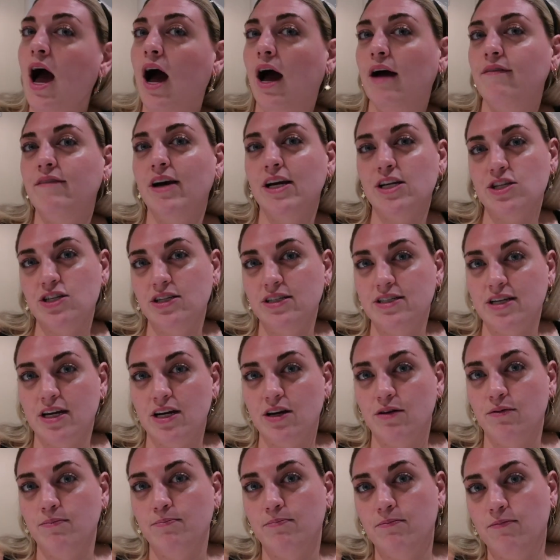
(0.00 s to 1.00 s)
I've actually
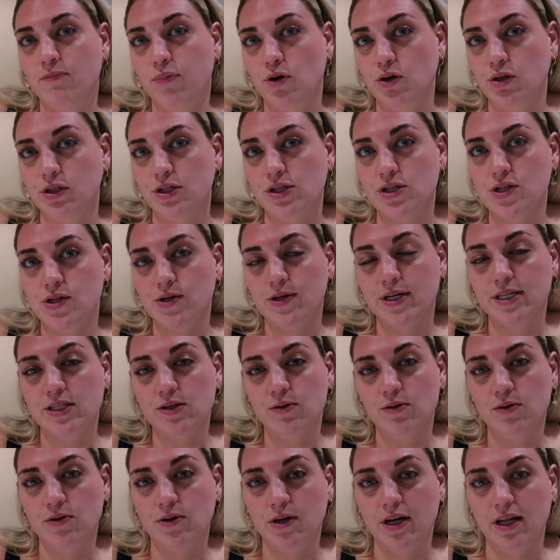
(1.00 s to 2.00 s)
done a Paula's
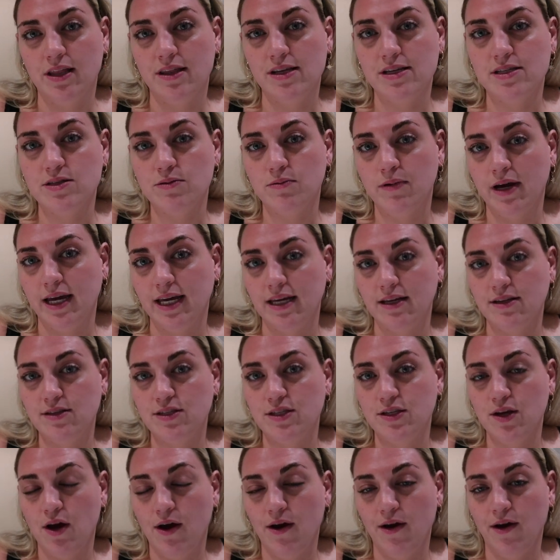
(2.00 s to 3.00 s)
Choice order this week,
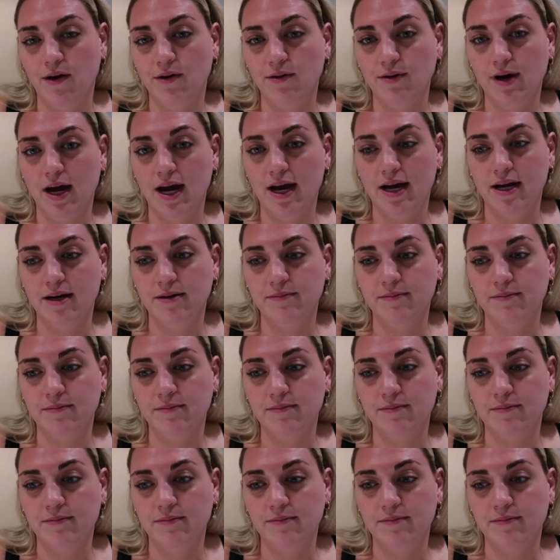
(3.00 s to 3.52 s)
so